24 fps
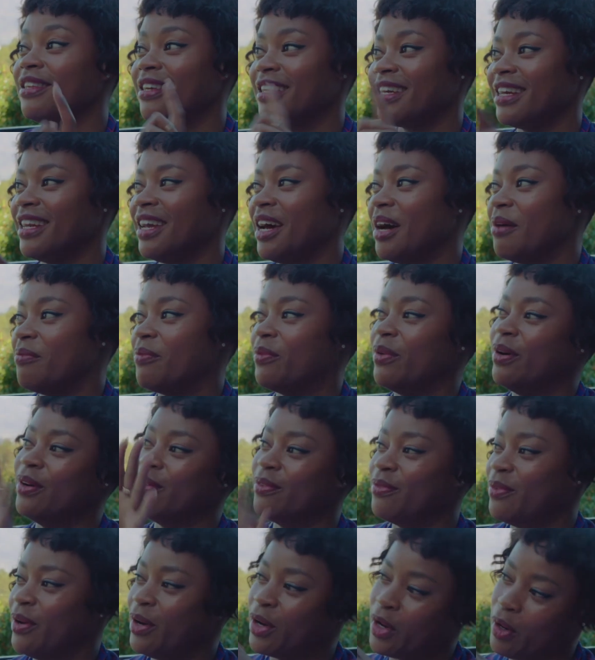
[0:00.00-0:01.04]
it up.
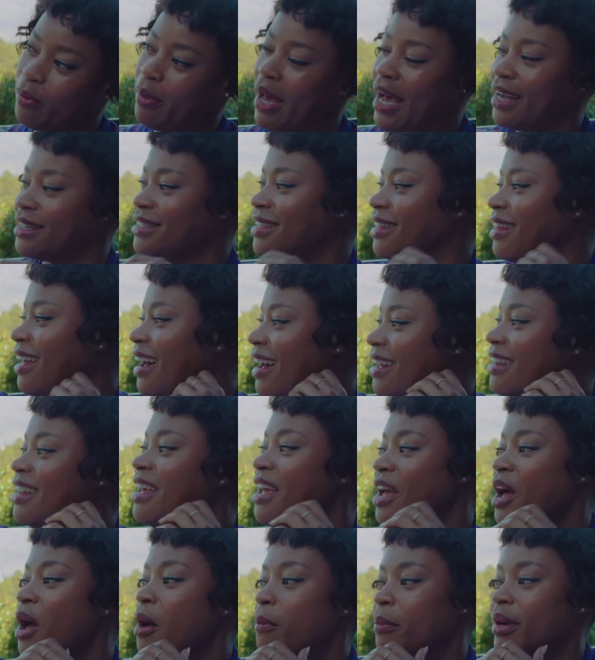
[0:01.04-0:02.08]
We'll go back to that.
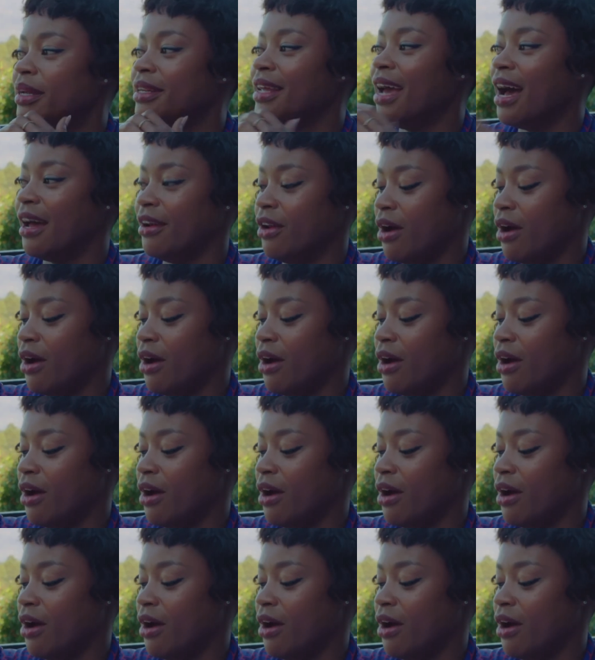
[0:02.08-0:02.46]
But yeah,